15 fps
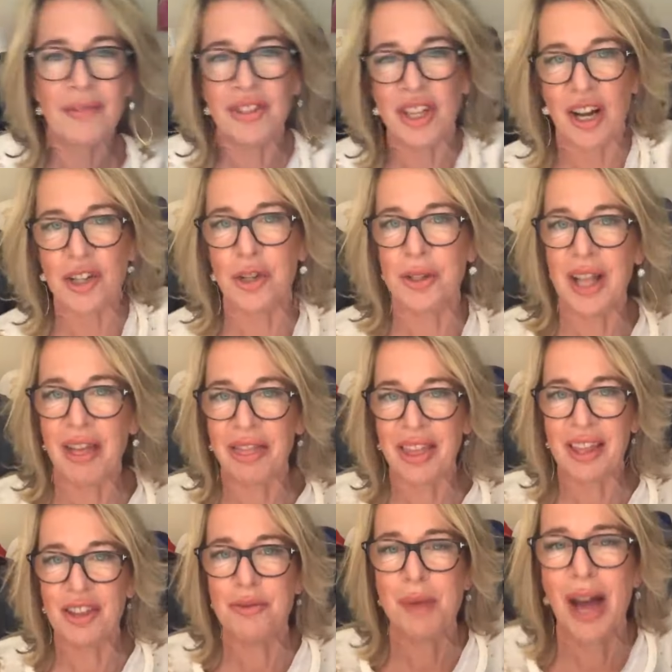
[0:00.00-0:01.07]
Started doing that
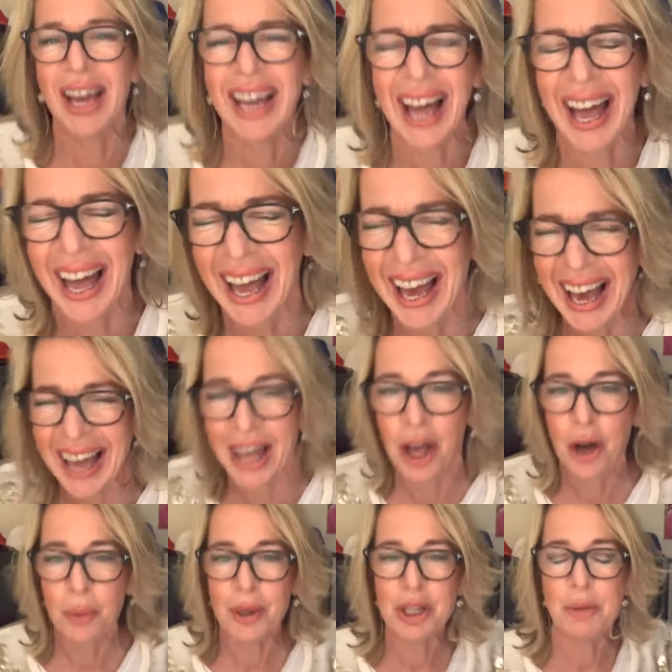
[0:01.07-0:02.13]
thing you
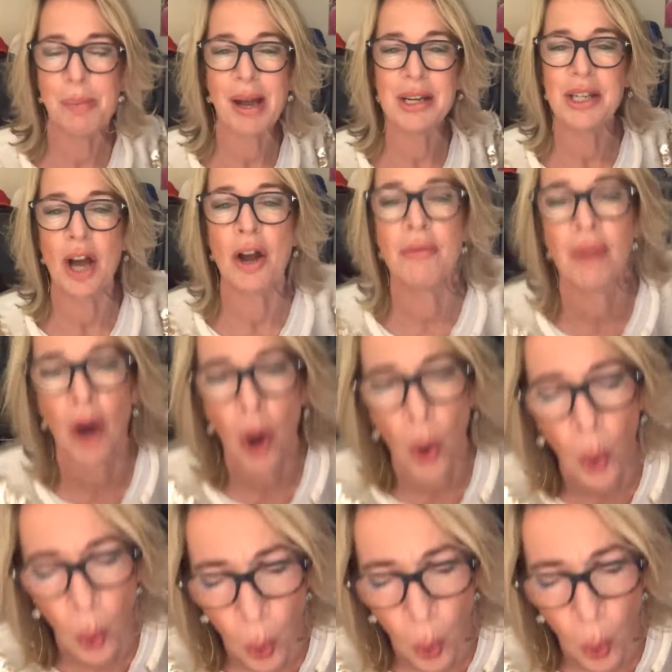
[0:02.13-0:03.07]
when you bend over.